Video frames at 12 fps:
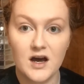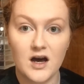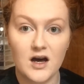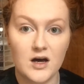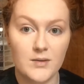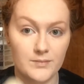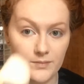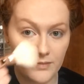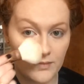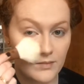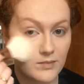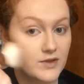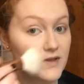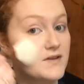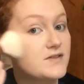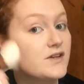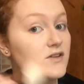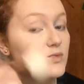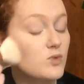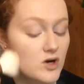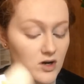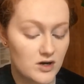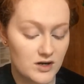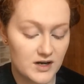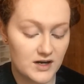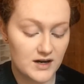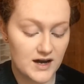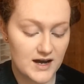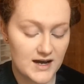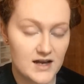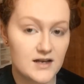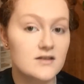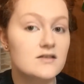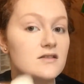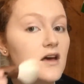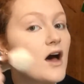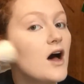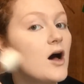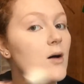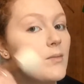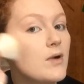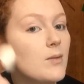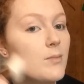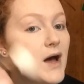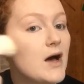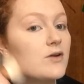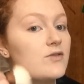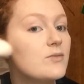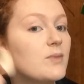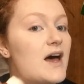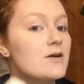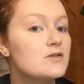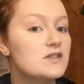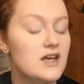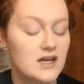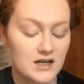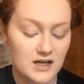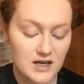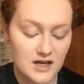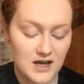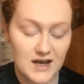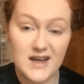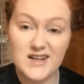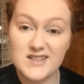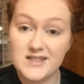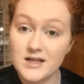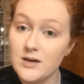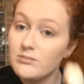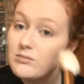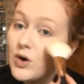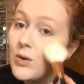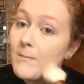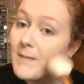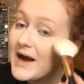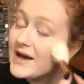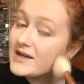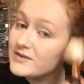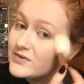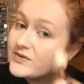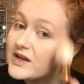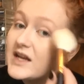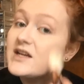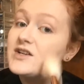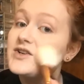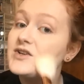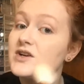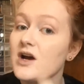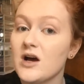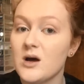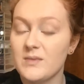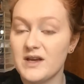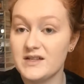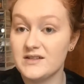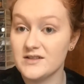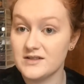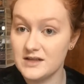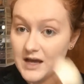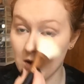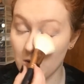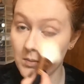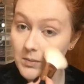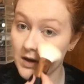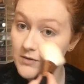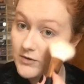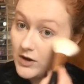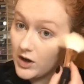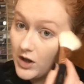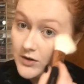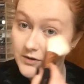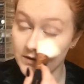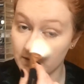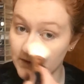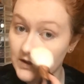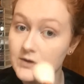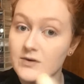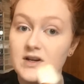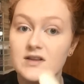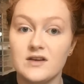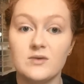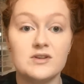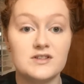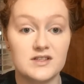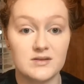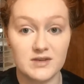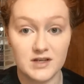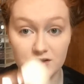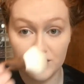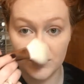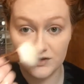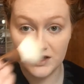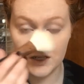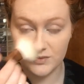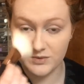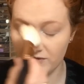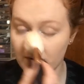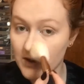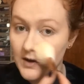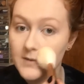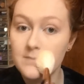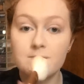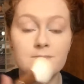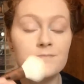but this does work as a powder for pale skin. It's like more matte in finish. It doesn't help give a glow to the skin or anything, which is something I do tend to prefer.